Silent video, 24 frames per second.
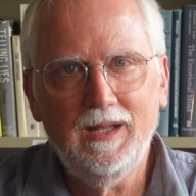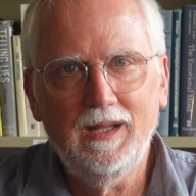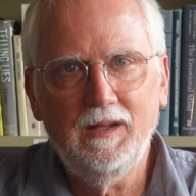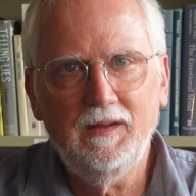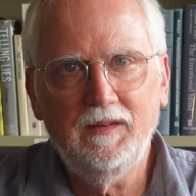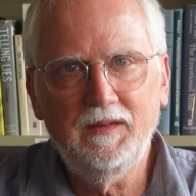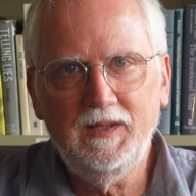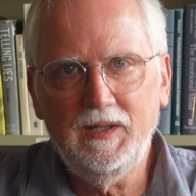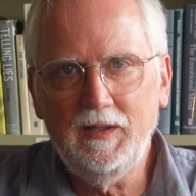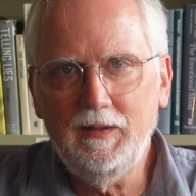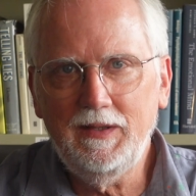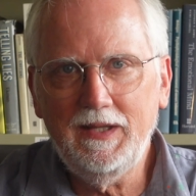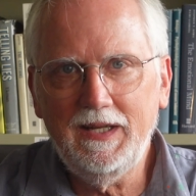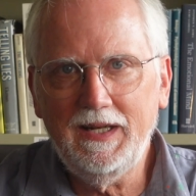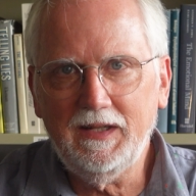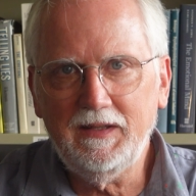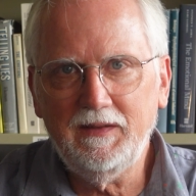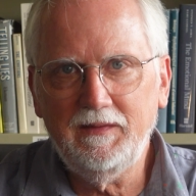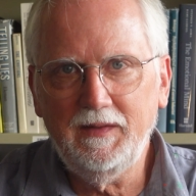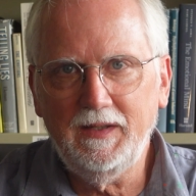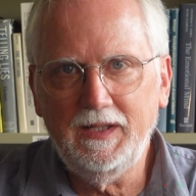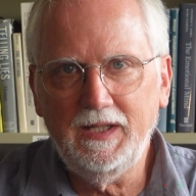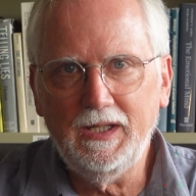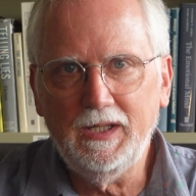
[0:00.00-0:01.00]
See you in the
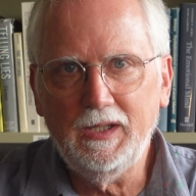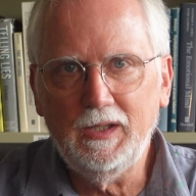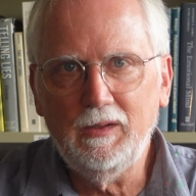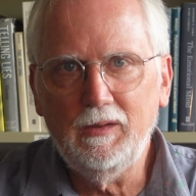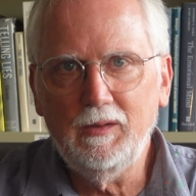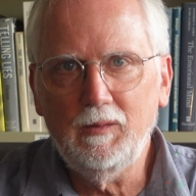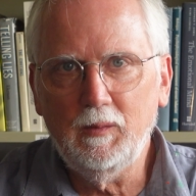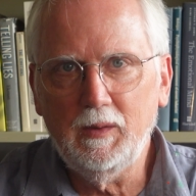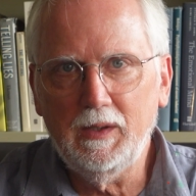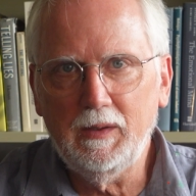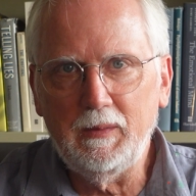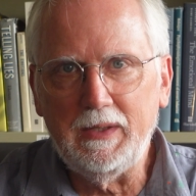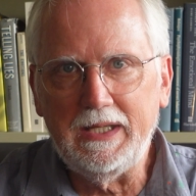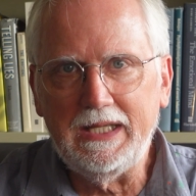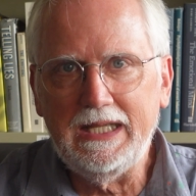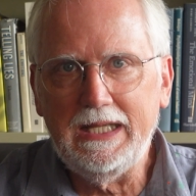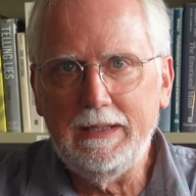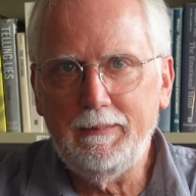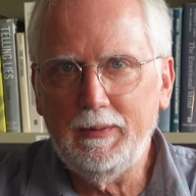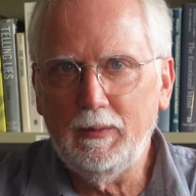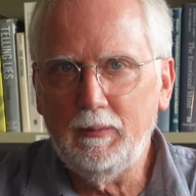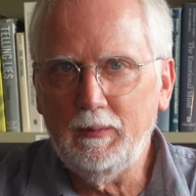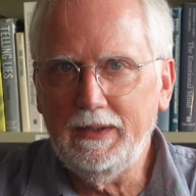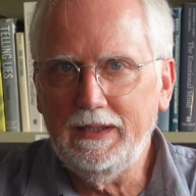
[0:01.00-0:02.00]
next video where we
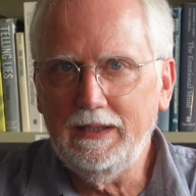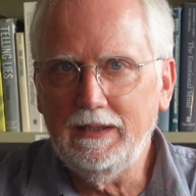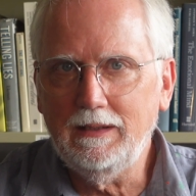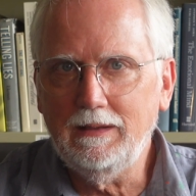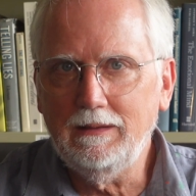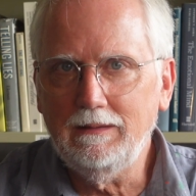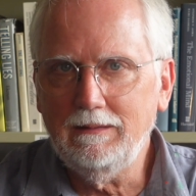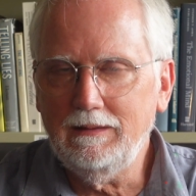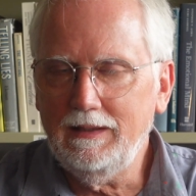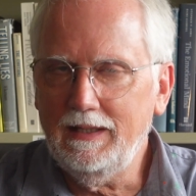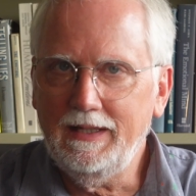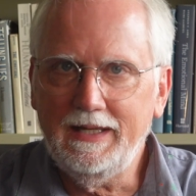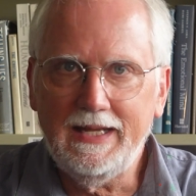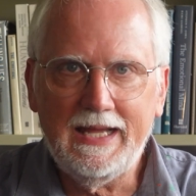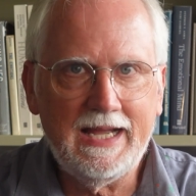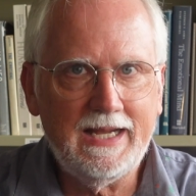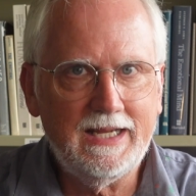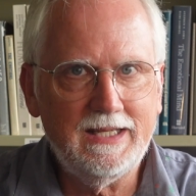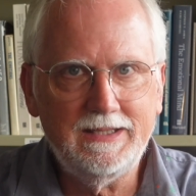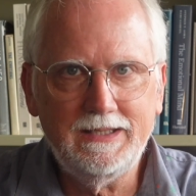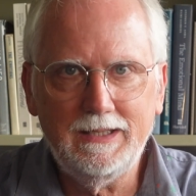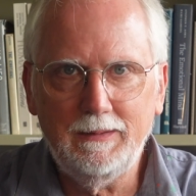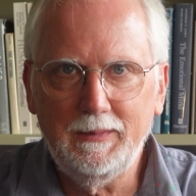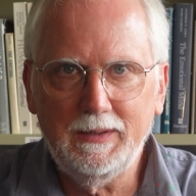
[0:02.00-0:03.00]
keep it real and
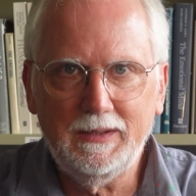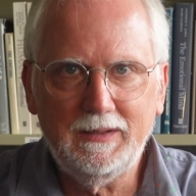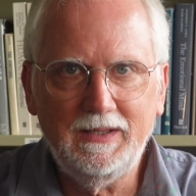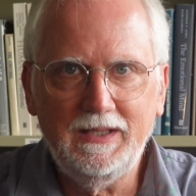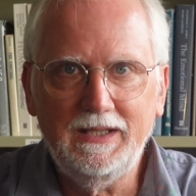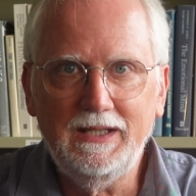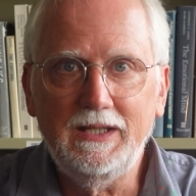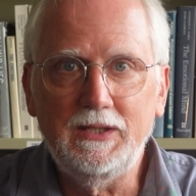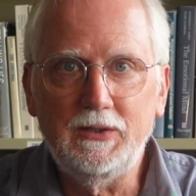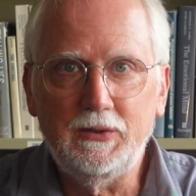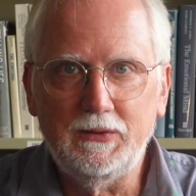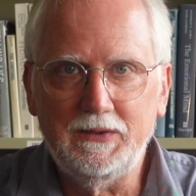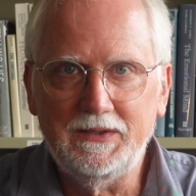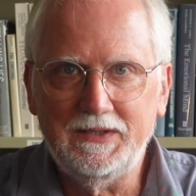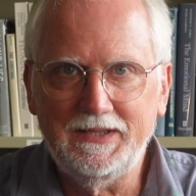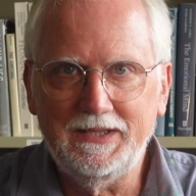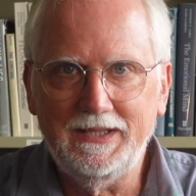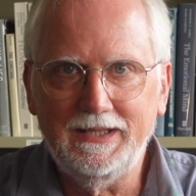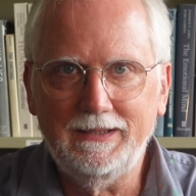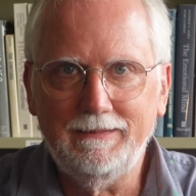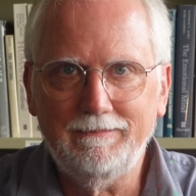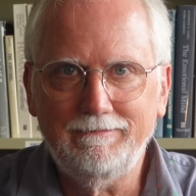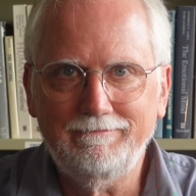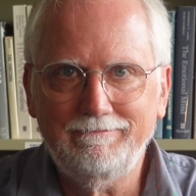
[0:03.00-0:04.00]
academically
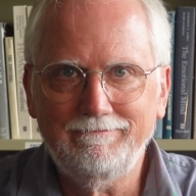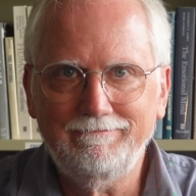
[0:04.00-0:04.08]
interesting.